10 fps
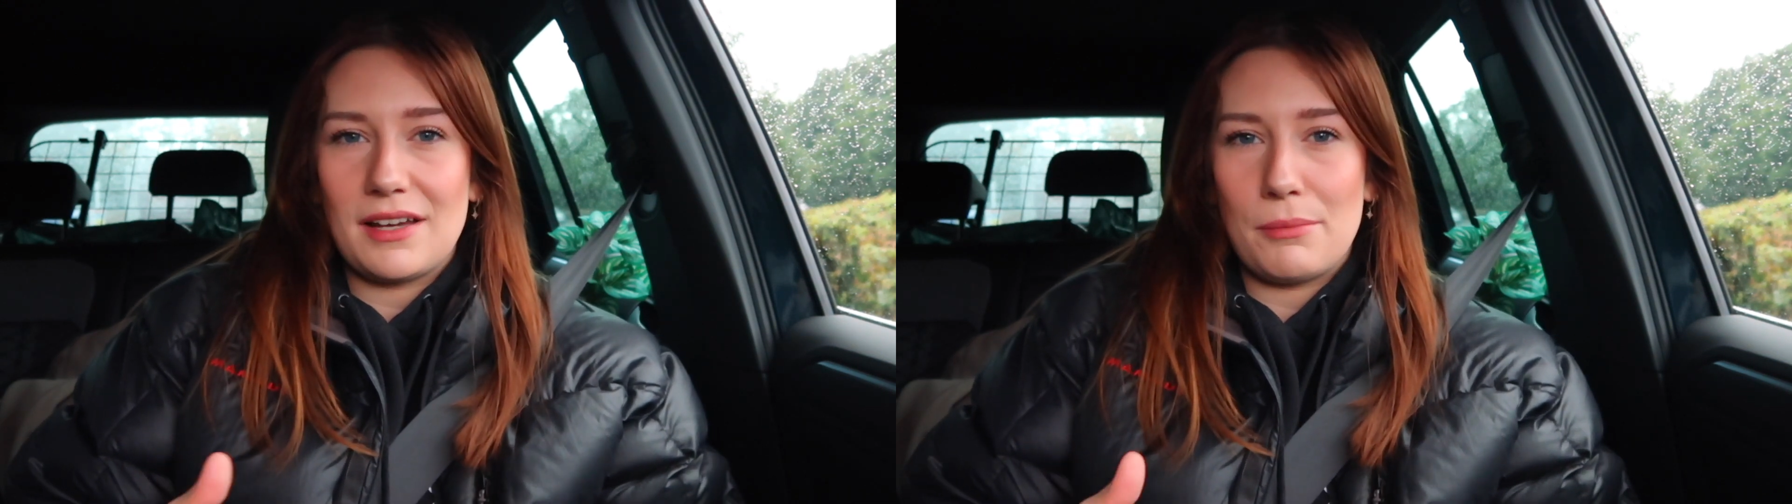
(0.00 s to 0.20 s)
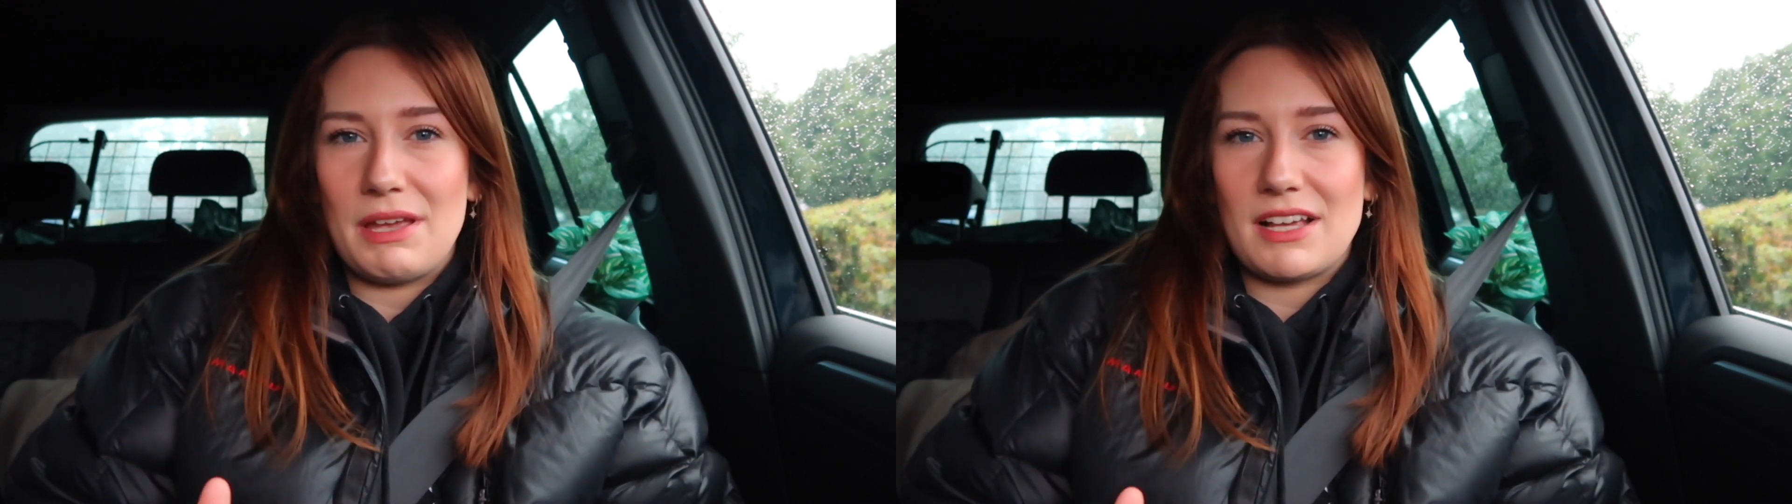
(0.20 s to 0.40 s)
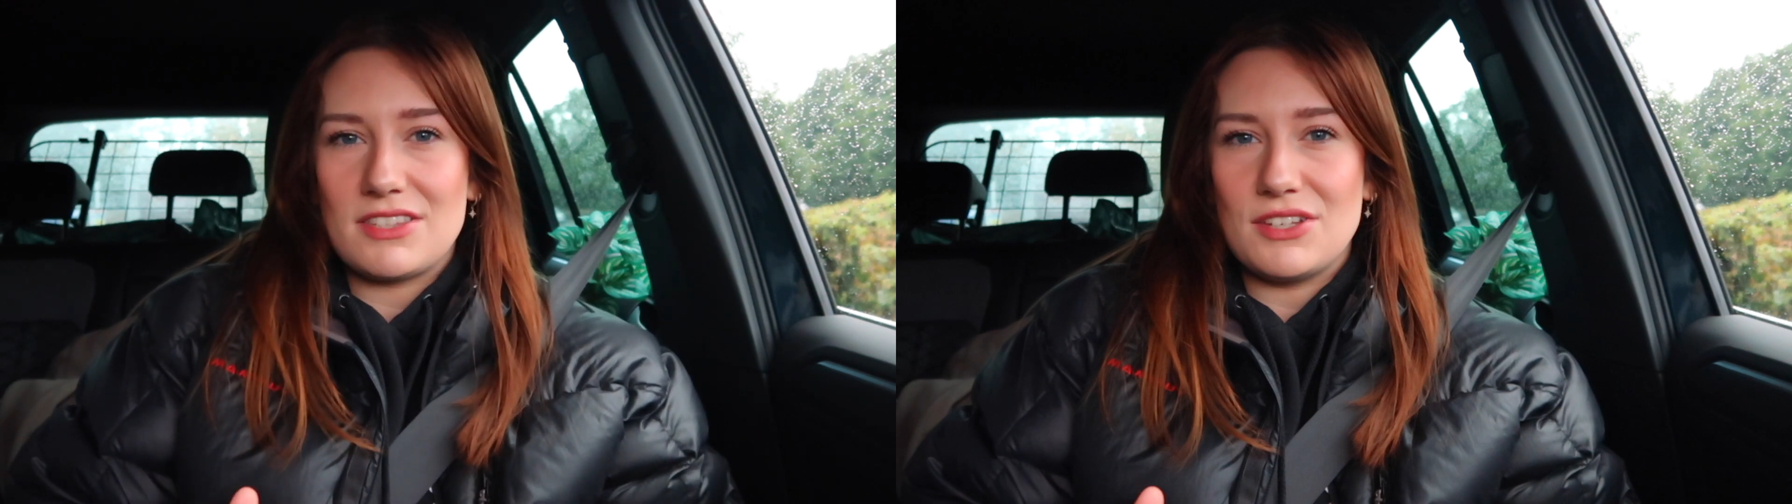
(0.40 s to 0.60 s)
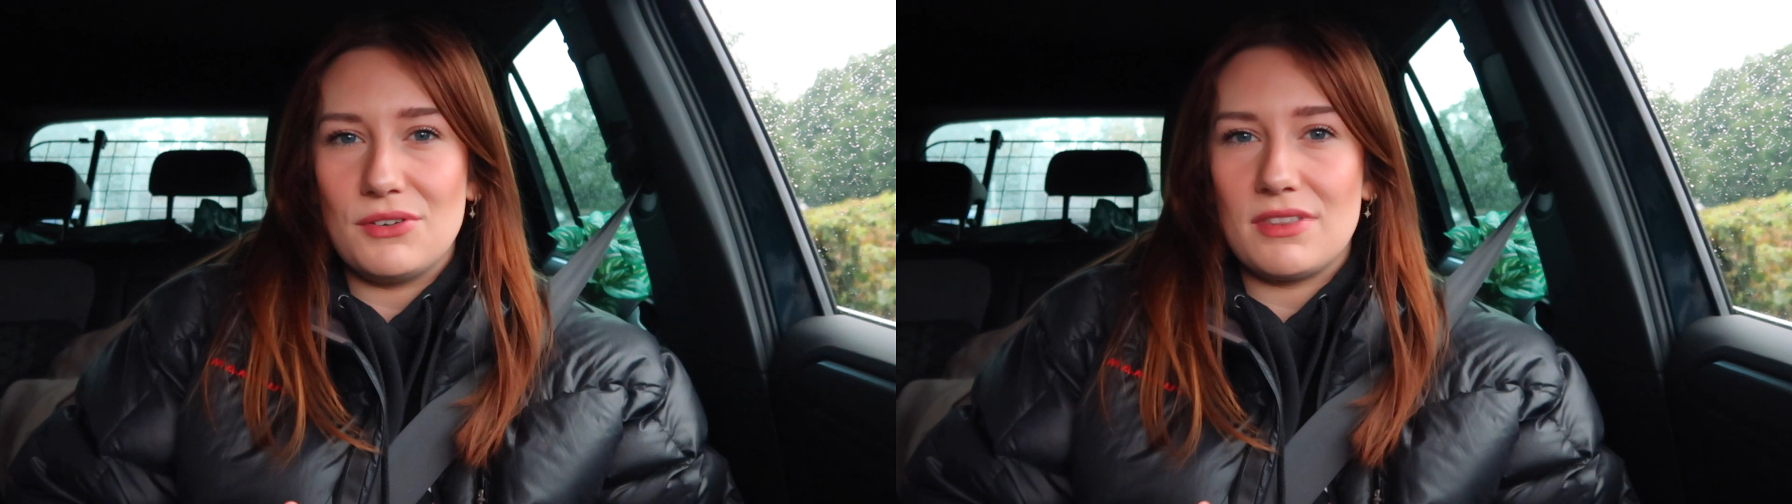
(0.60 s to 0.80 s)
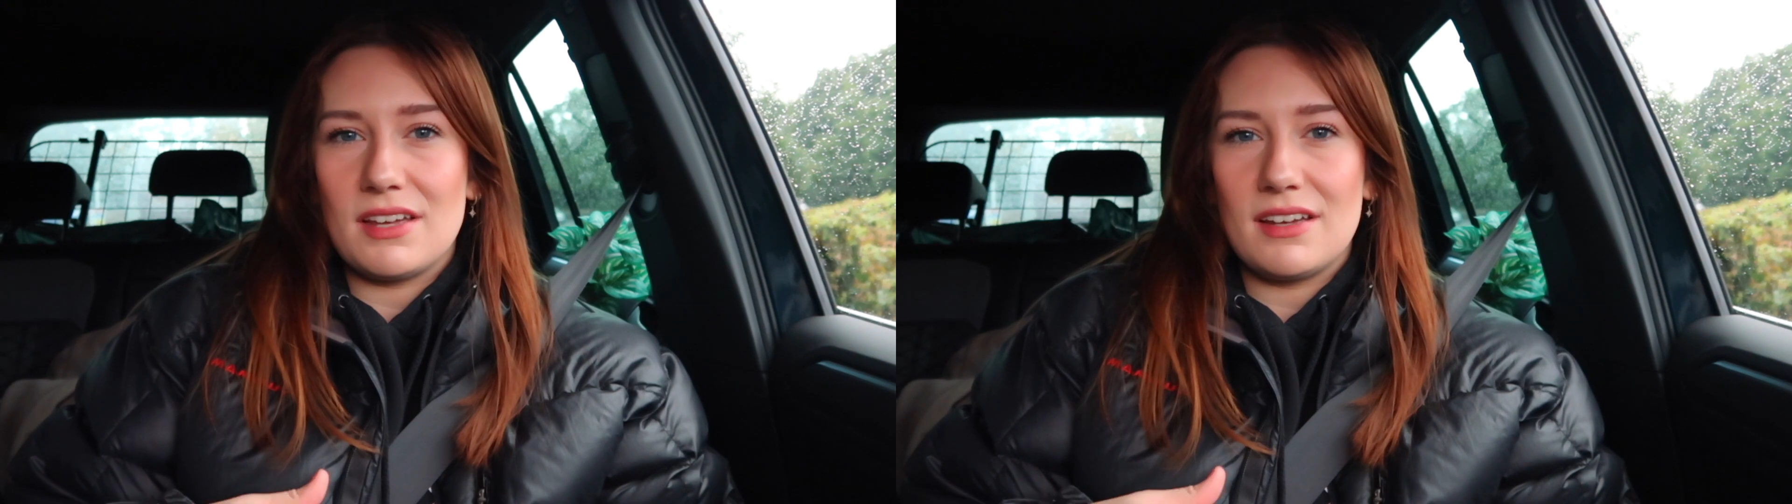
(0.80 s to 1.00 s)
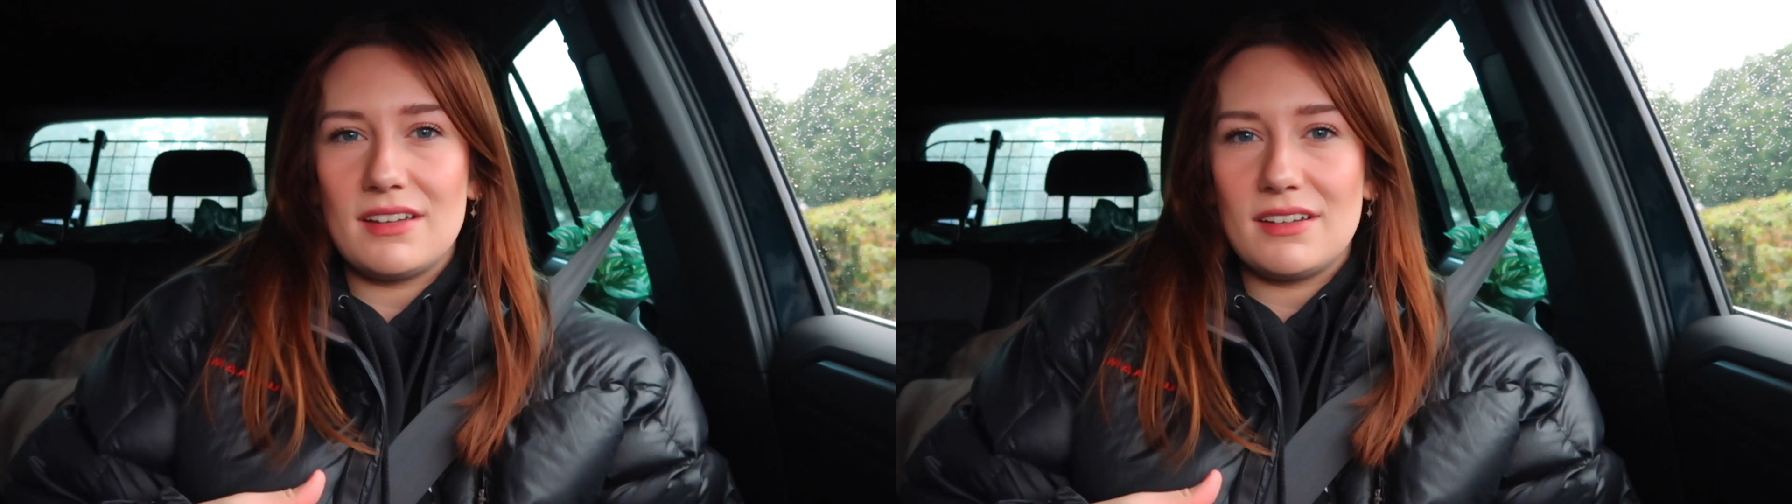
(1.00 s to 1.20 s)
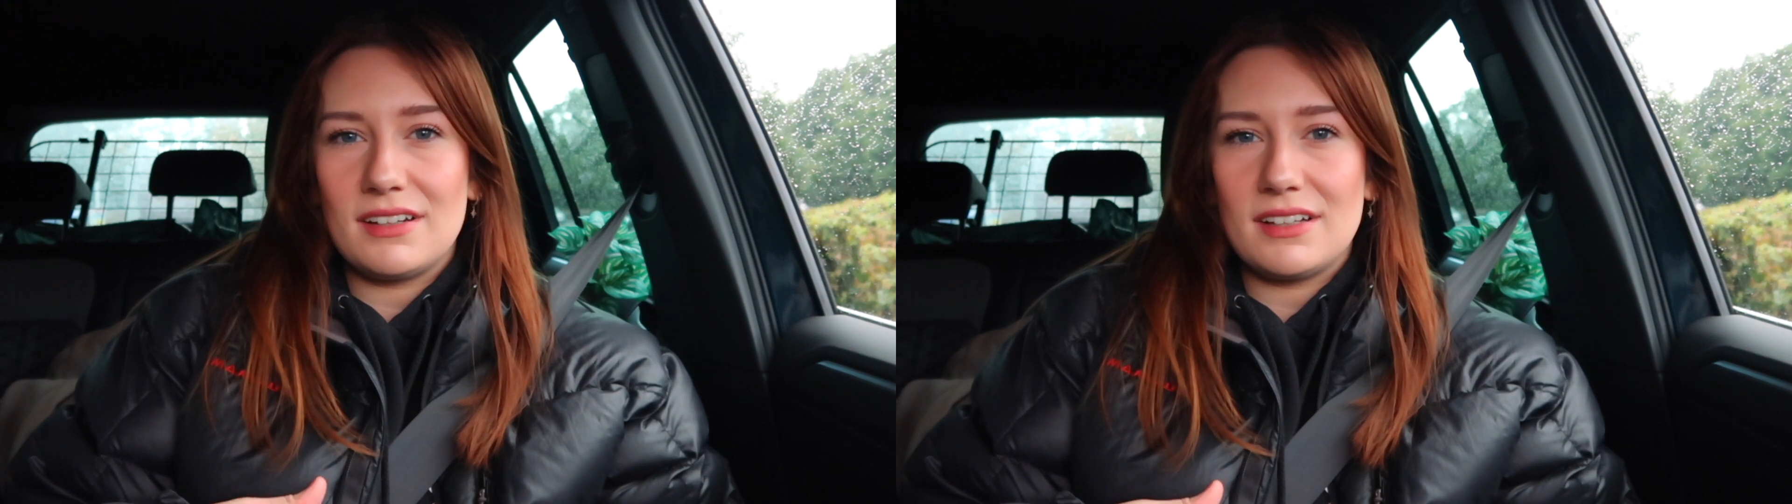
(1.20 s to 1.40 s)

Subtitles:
a big zoo, that